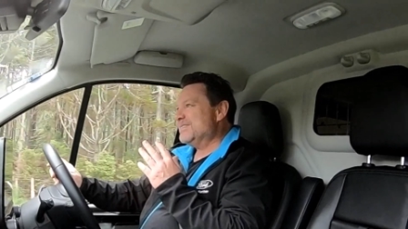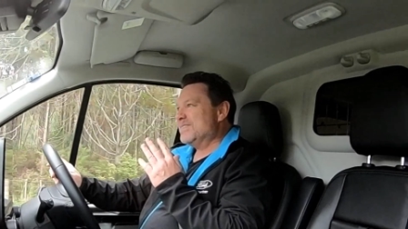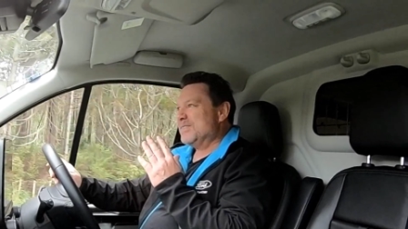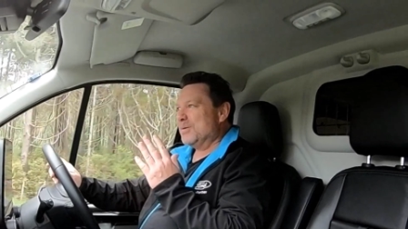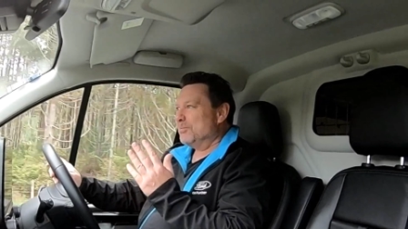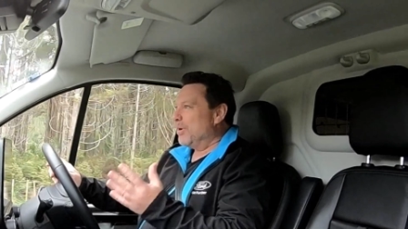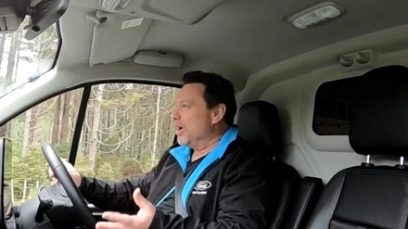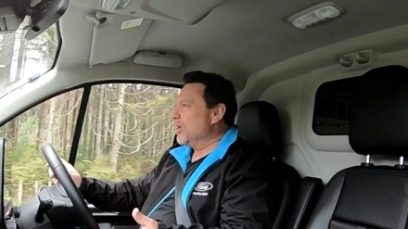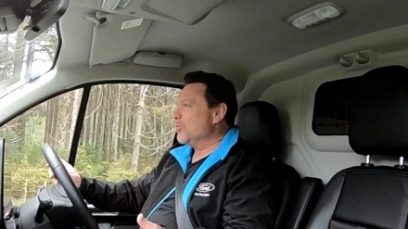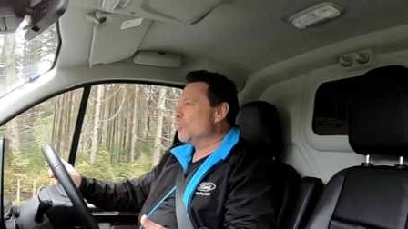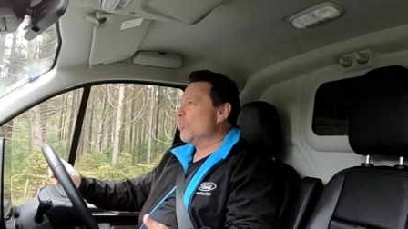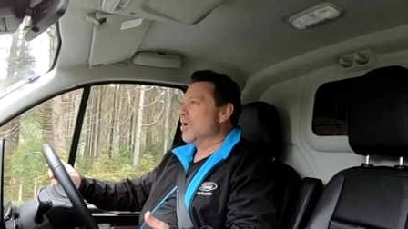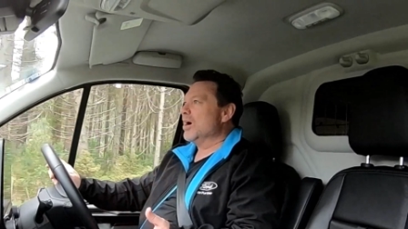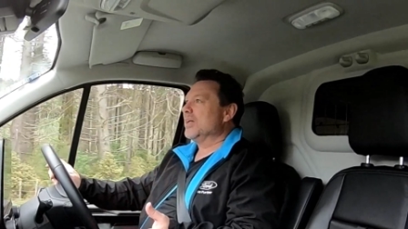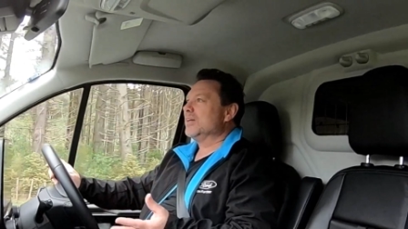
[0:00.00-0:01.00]
the Mark
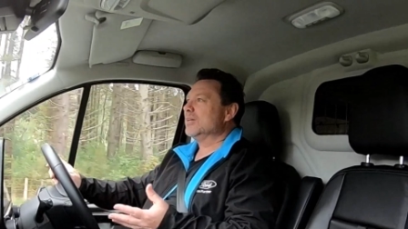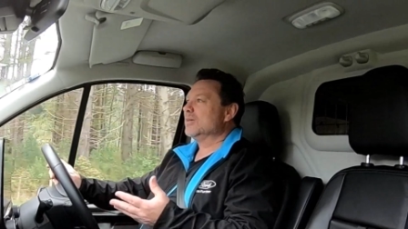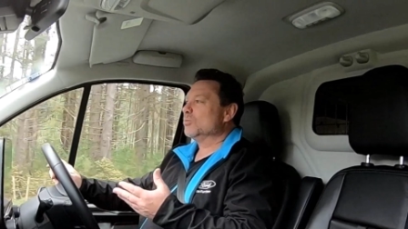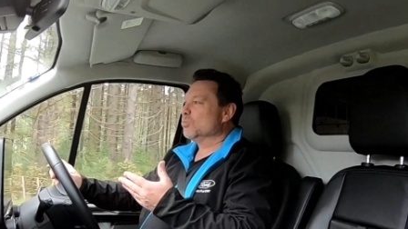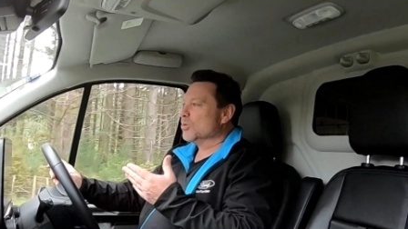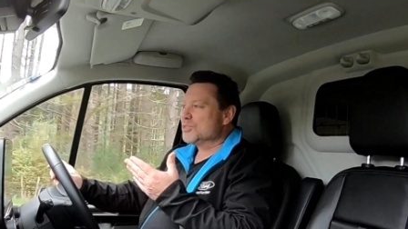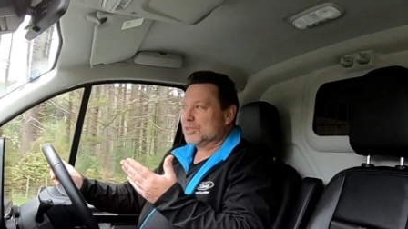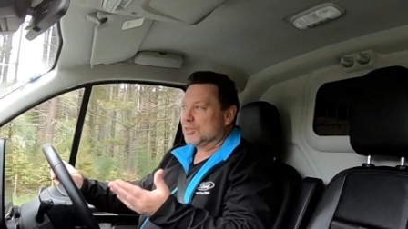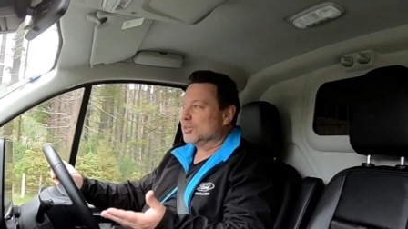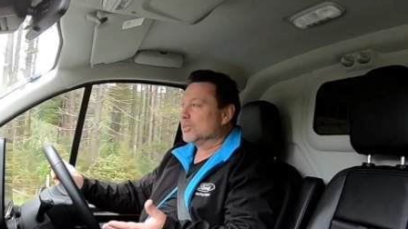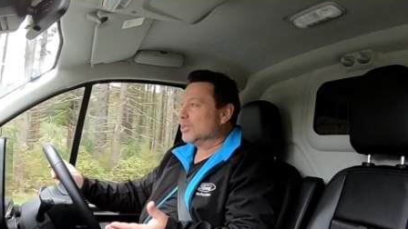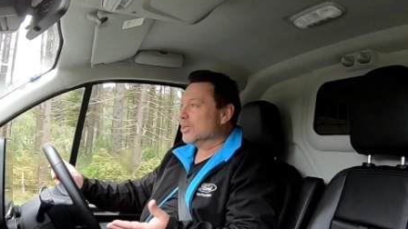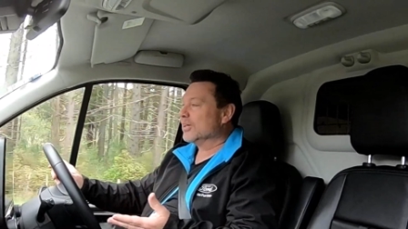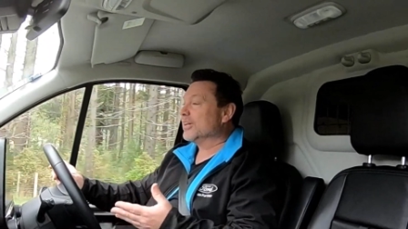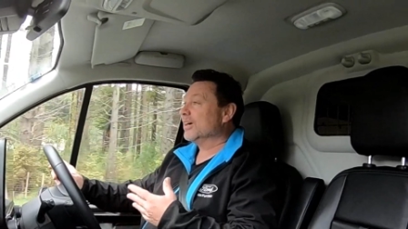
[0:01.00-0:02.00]
1 was a good
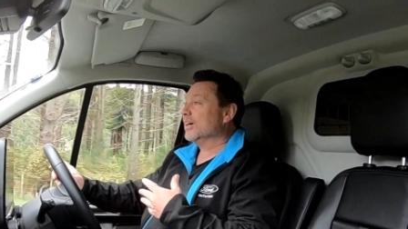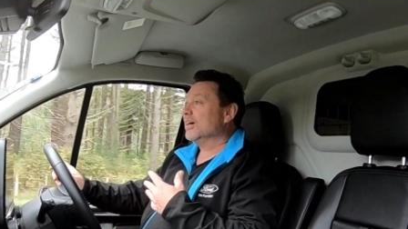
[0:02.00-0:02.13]
looker.